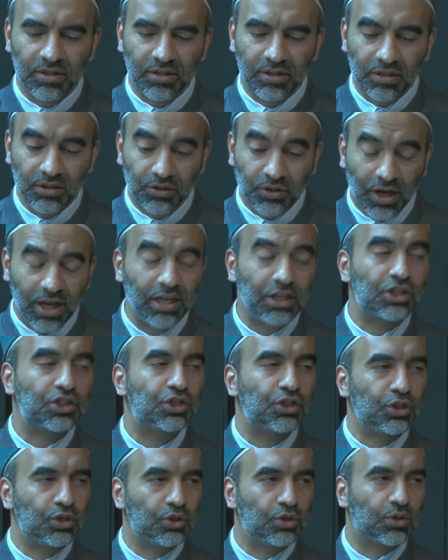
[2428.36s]
great
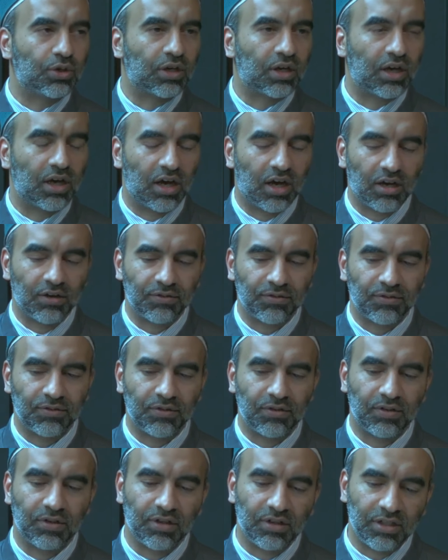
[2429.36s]
shuyukh of
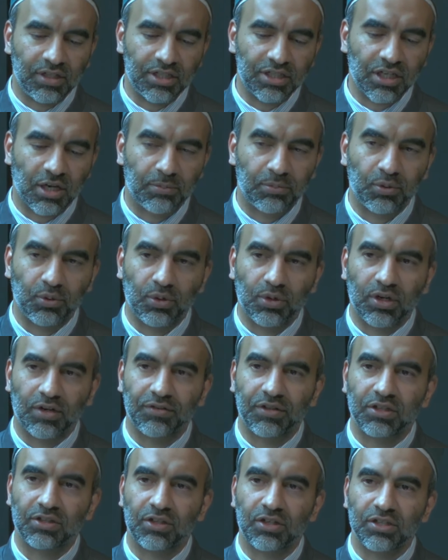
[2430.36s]
Nisapur
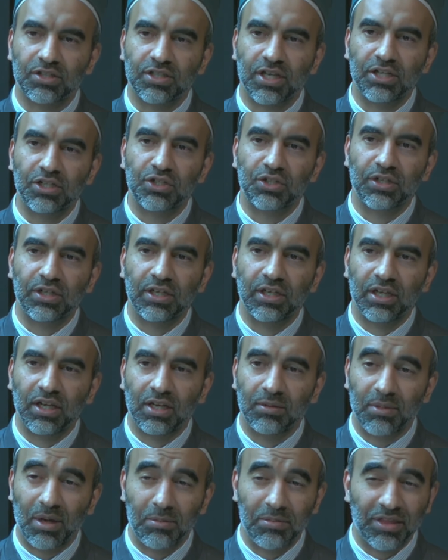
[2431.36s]
of the 3rd century,
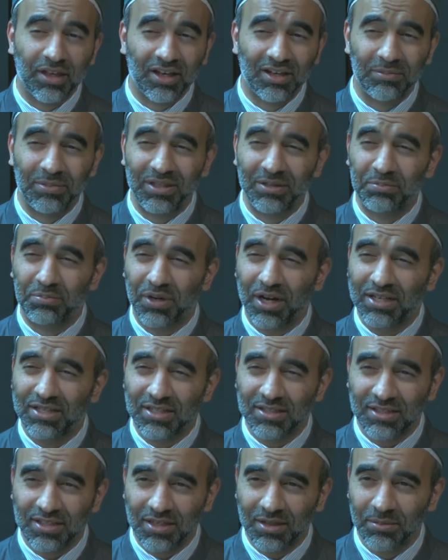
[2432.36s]
Imam Dhahabi
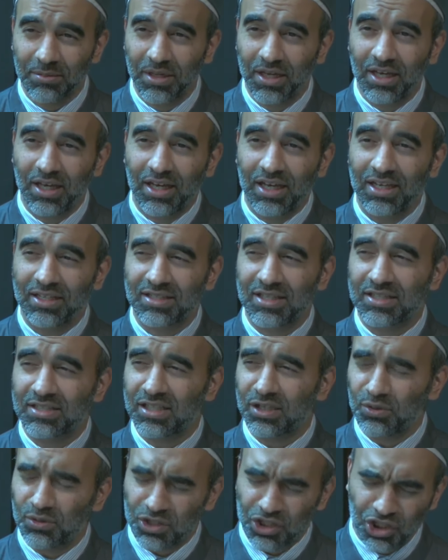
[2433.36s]
praises him. He says
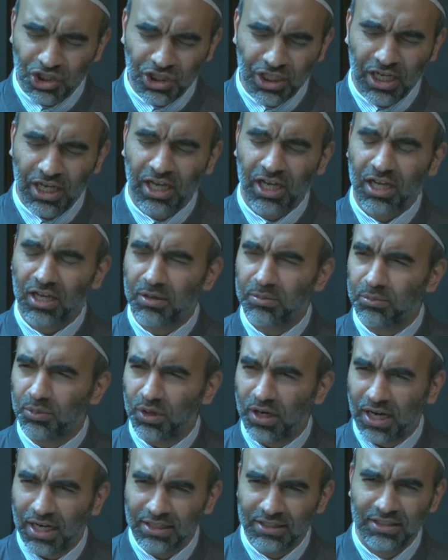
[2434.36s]
he was sheikh,
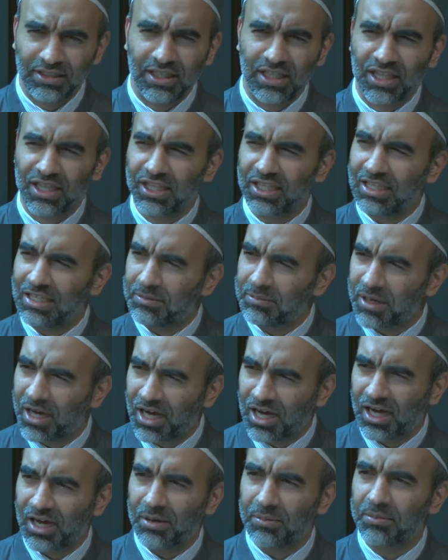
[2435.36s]
muhaddith,
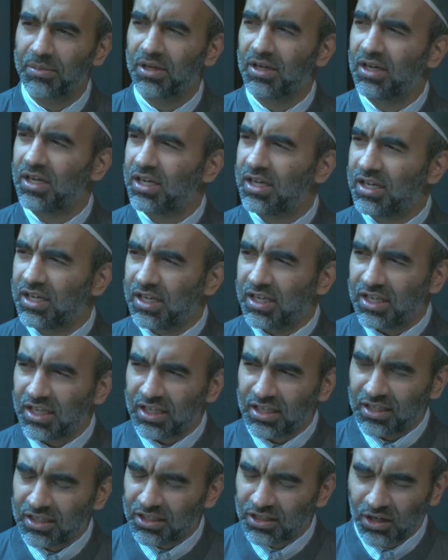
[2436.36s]
imam.
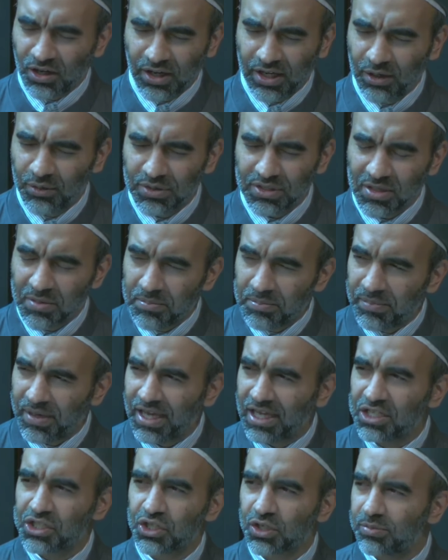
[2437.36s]
You know, he was a
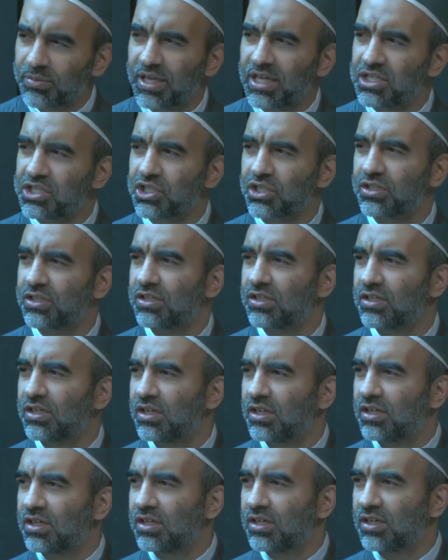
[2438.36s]
major, major
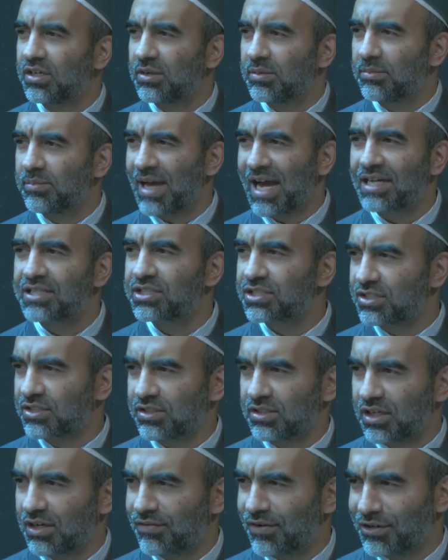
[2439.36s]

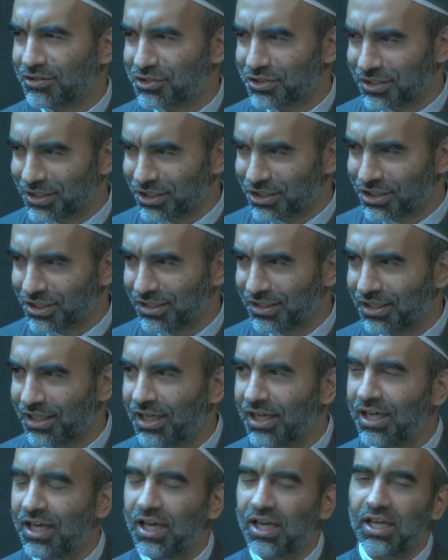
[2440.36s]
master of our tradition.
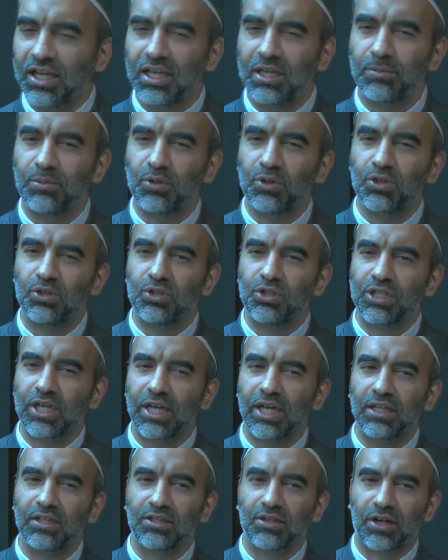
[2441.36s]
Ibn
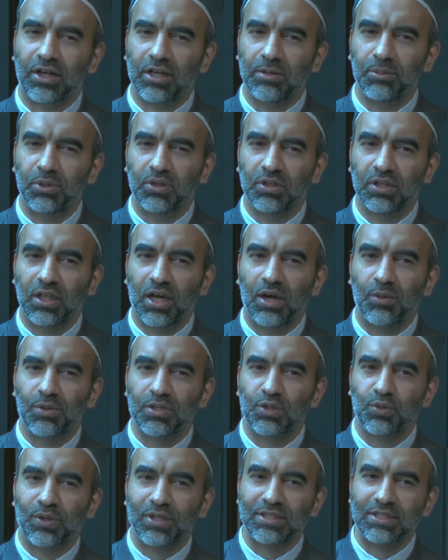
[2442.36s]
Nujayd, rahimahullah,
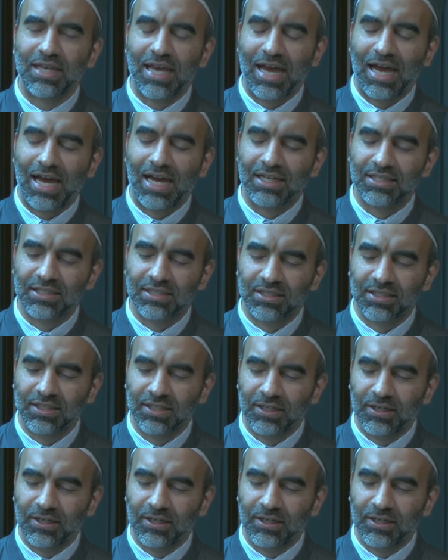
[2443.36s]
was once asked